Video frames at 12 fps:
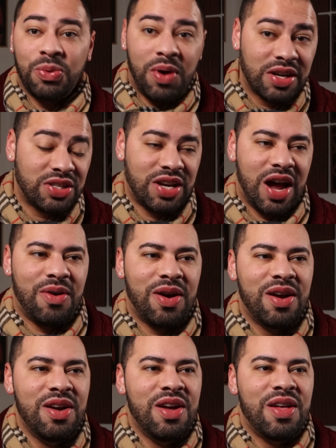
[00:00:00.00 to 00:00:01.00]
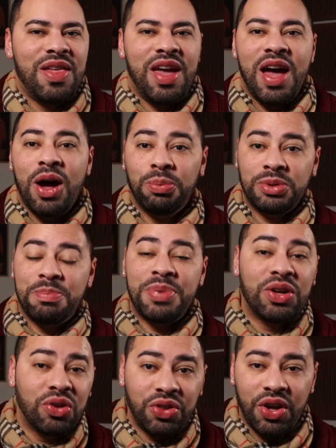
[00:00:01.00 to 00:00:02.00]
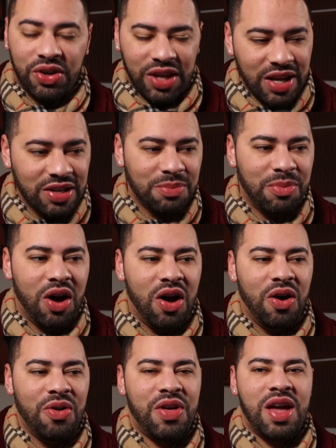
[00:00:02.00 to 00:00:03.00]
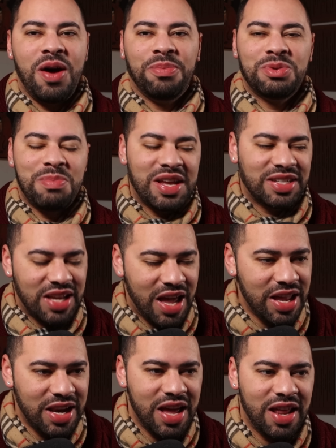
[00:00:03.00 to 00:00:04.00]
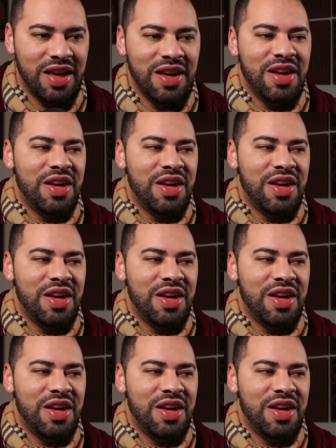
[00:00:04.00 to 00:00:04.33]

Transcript: to Watchtower. They helped build their Kingdom Hall. They helped maintain it.